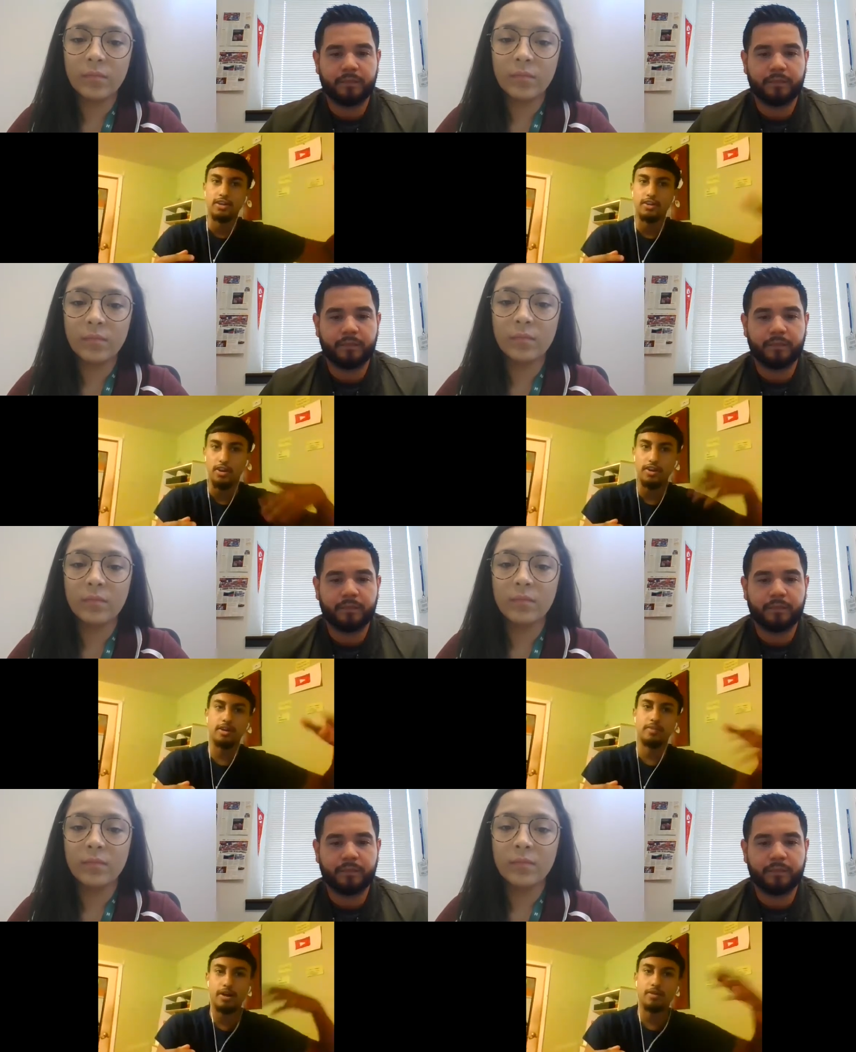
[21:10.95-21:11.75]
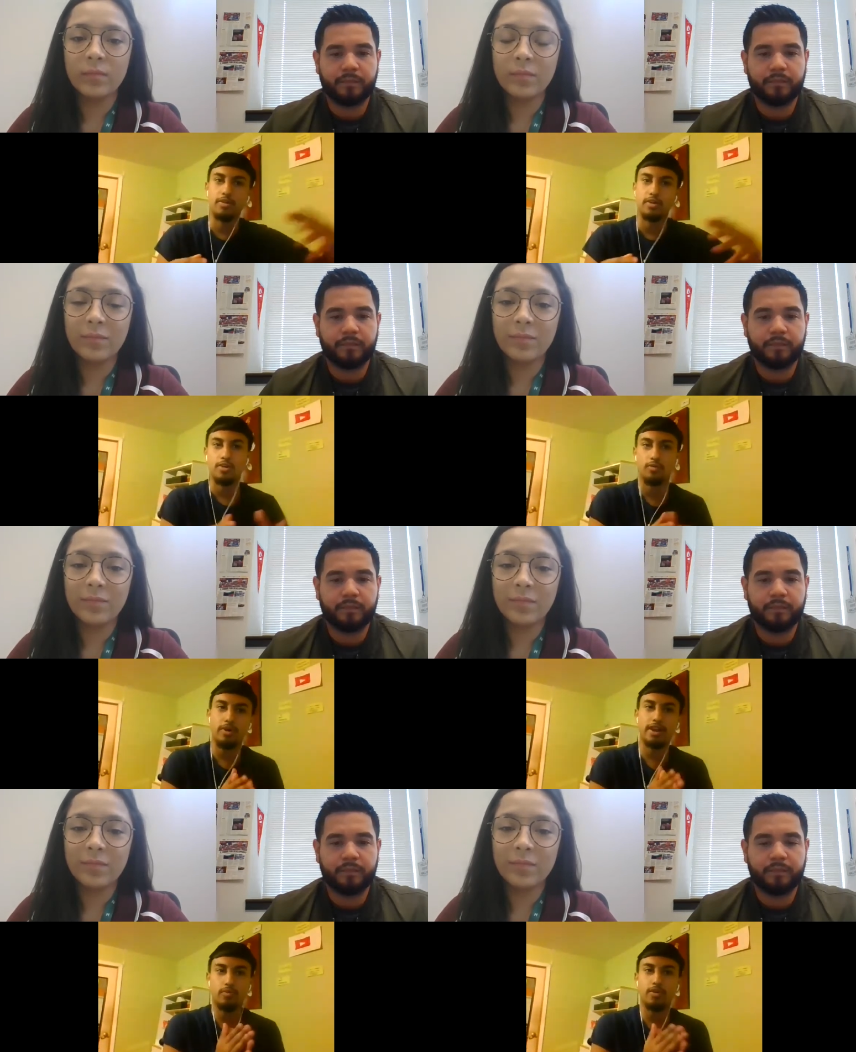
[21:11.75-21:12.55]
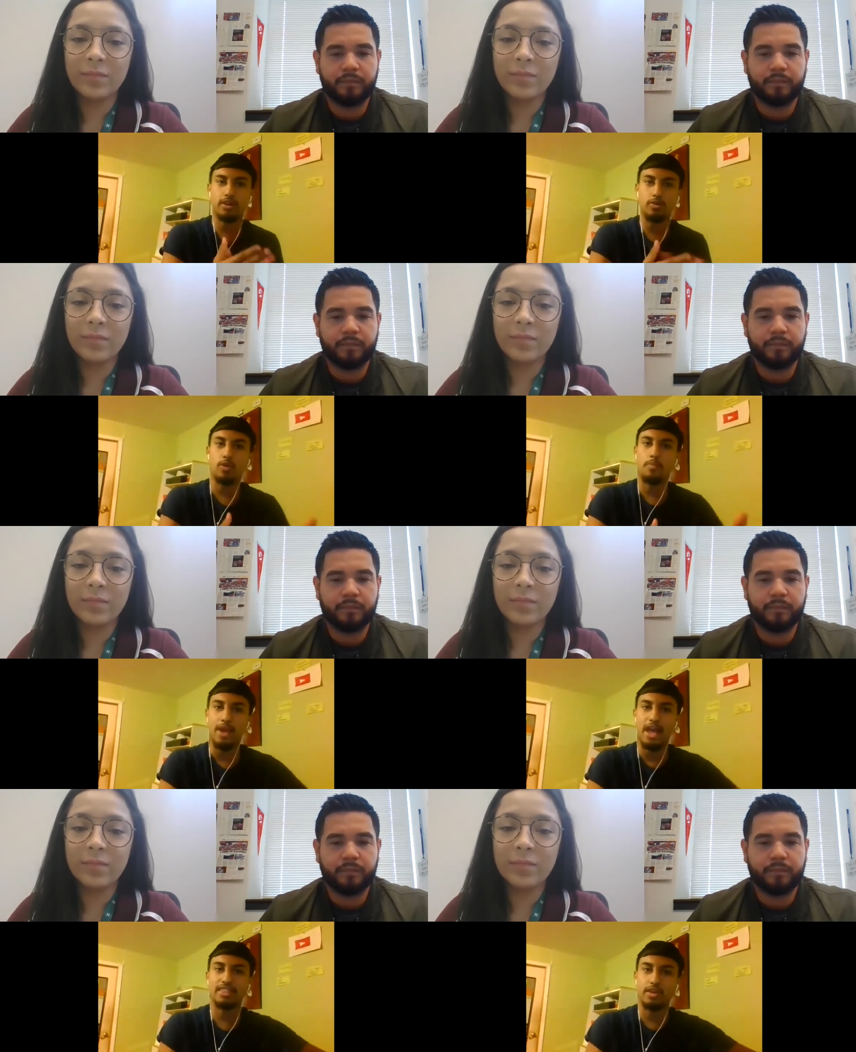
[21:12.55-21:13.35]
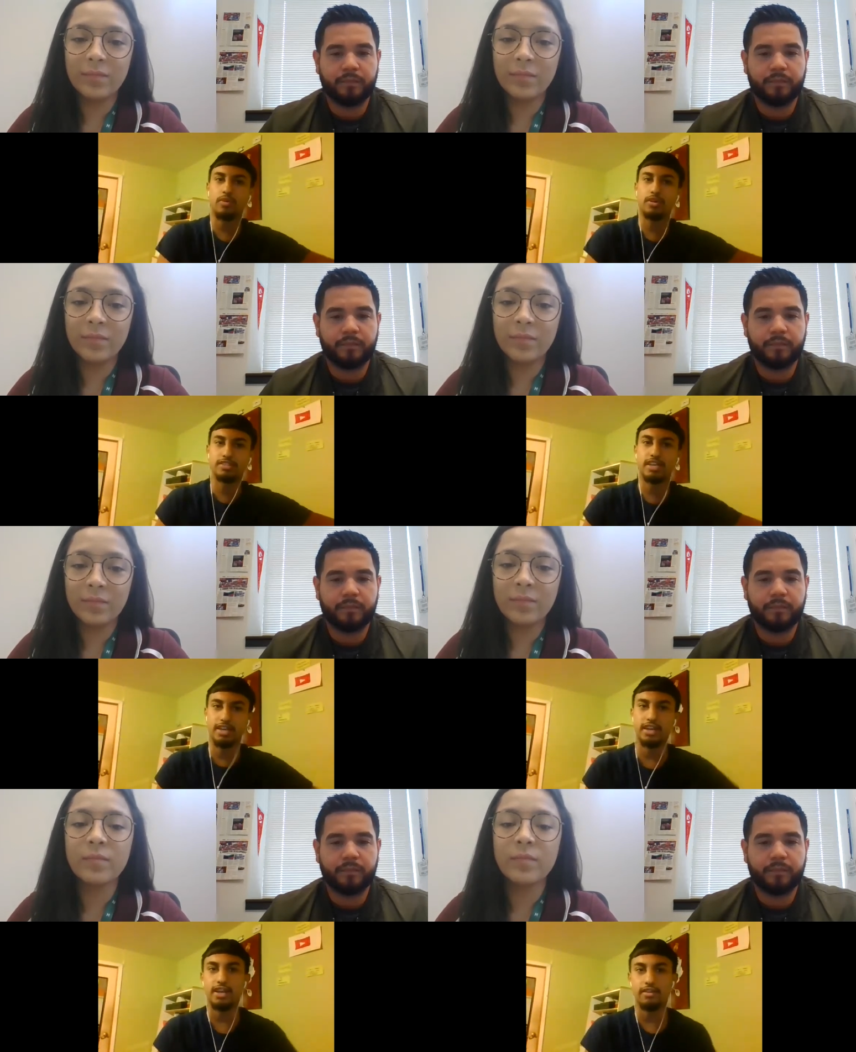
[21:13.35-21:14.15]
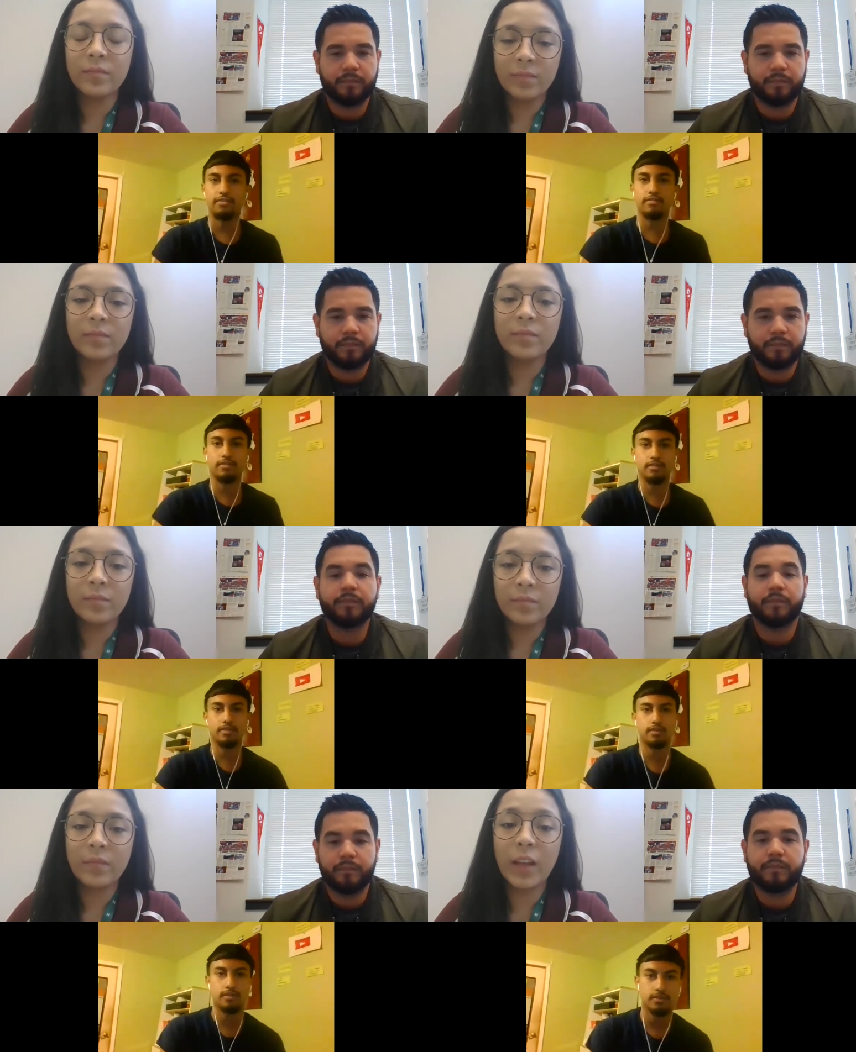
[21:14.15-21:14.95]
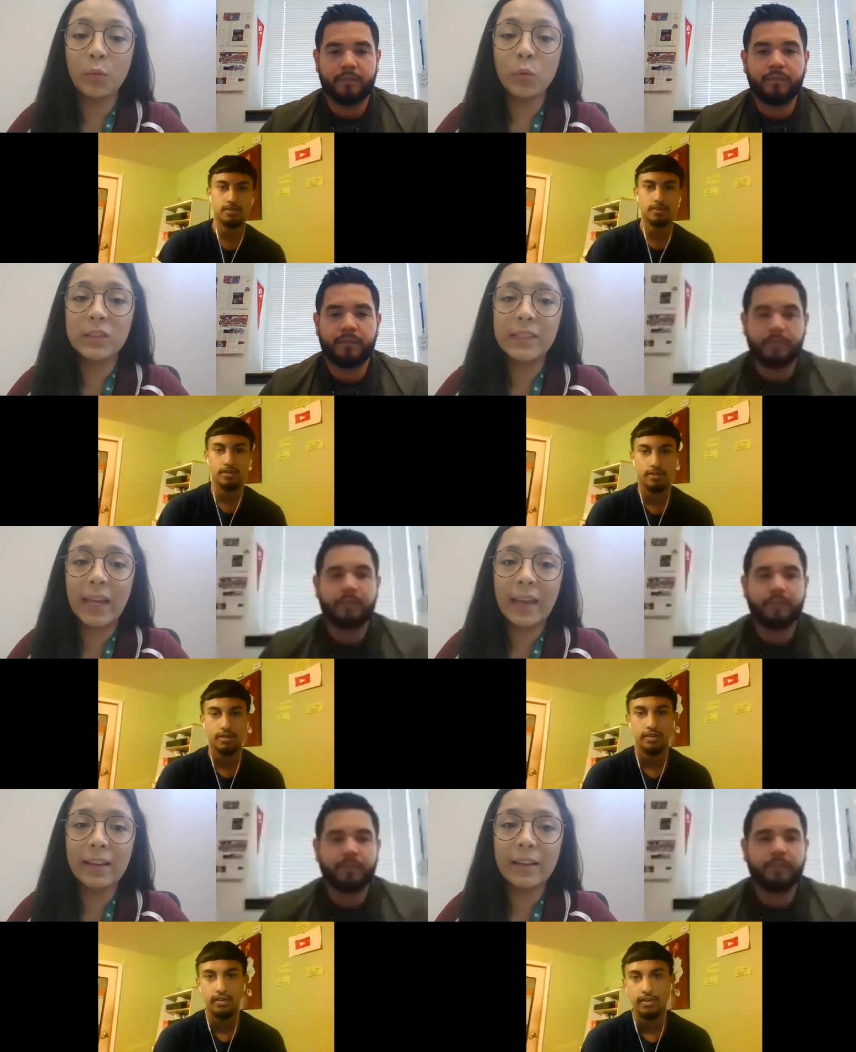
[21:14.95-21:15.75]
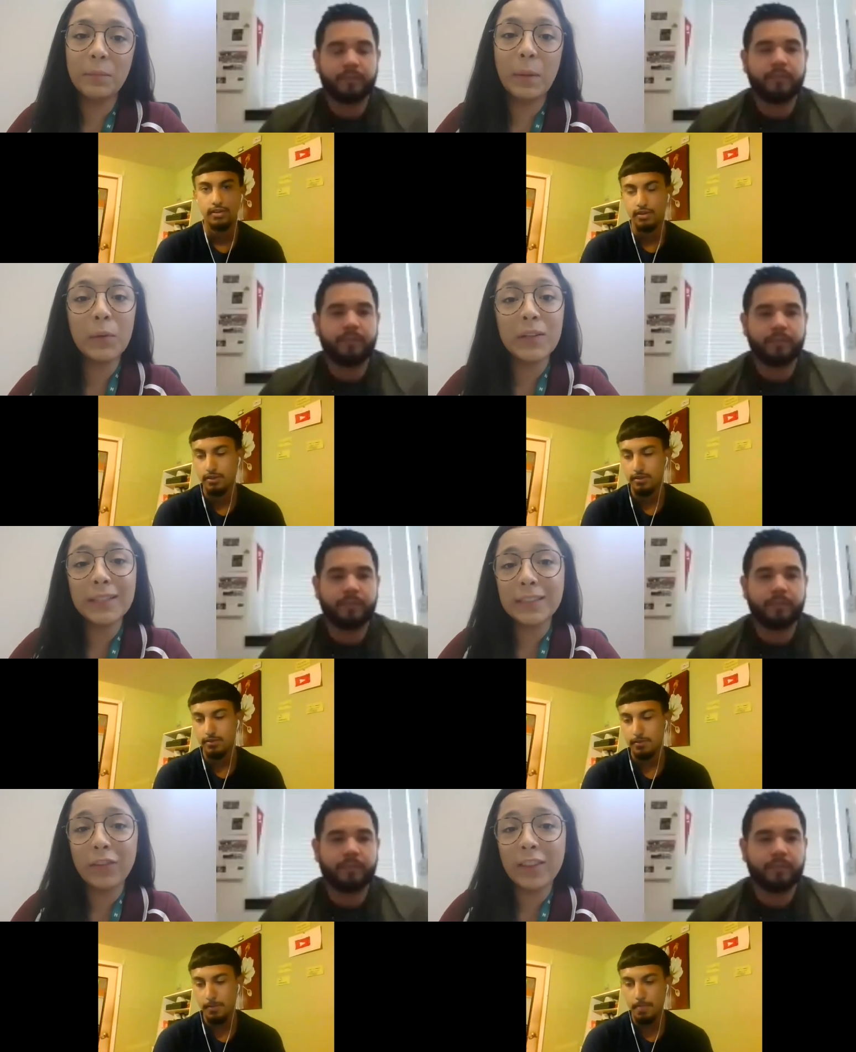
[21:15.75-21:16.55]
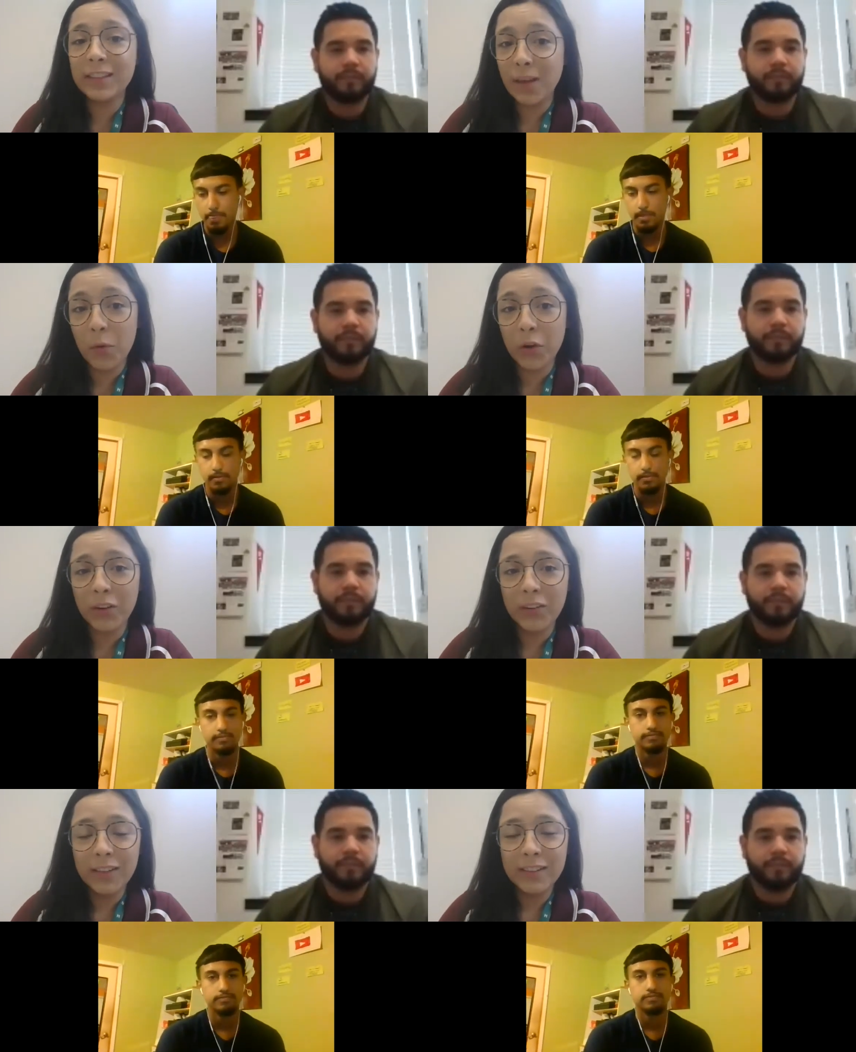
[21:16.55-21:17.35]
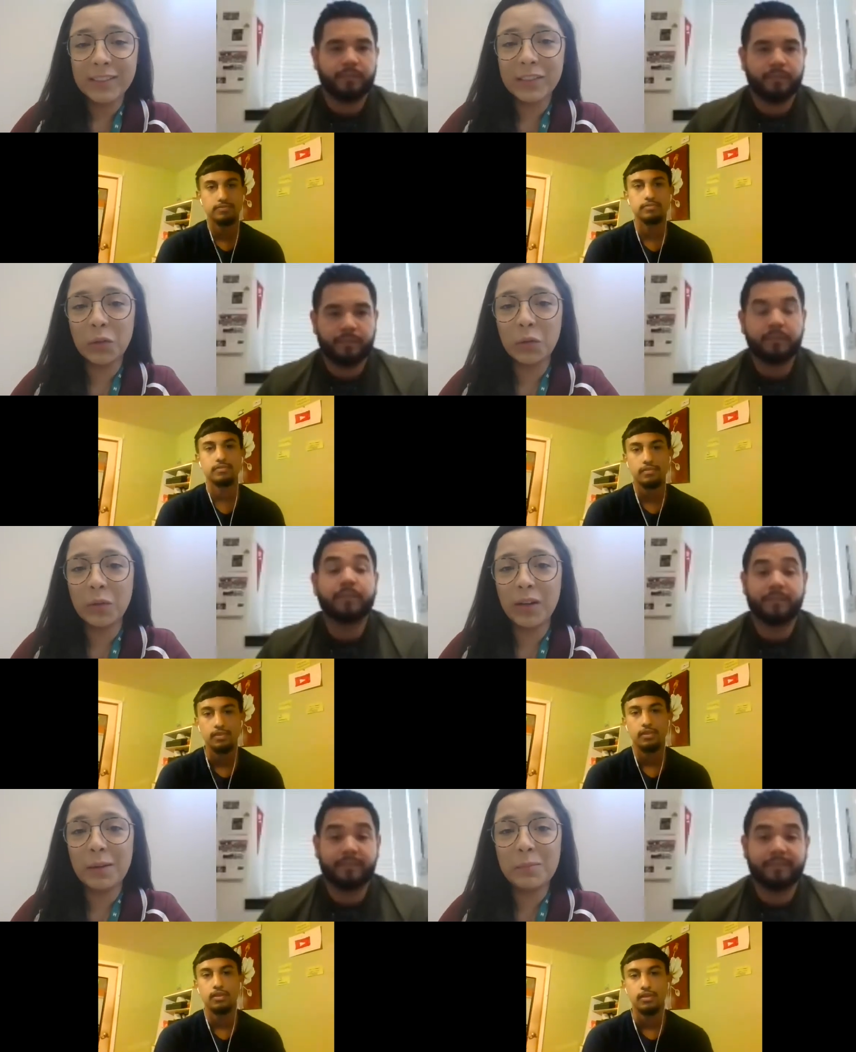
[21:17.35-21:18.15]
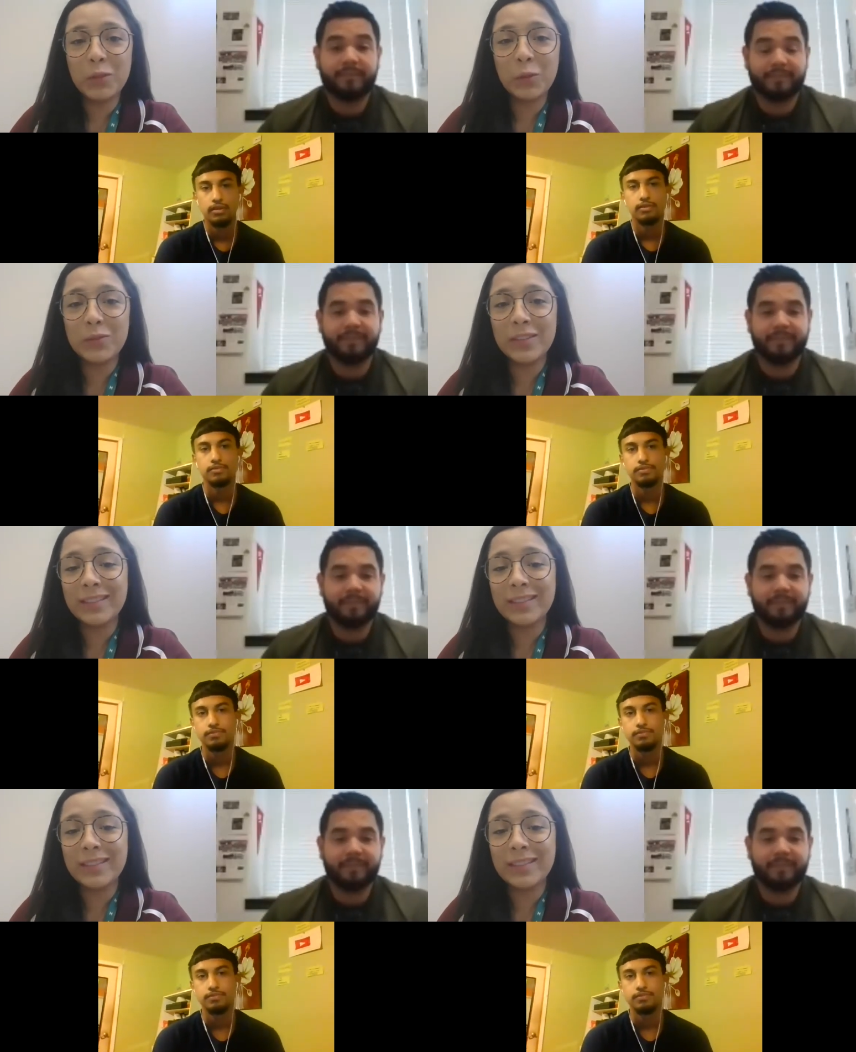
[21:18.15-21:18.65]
Speaker 1: learning about where they want to go, what path they want to take in life.
Speaker 2: I will say be productive in the summer. So um, don't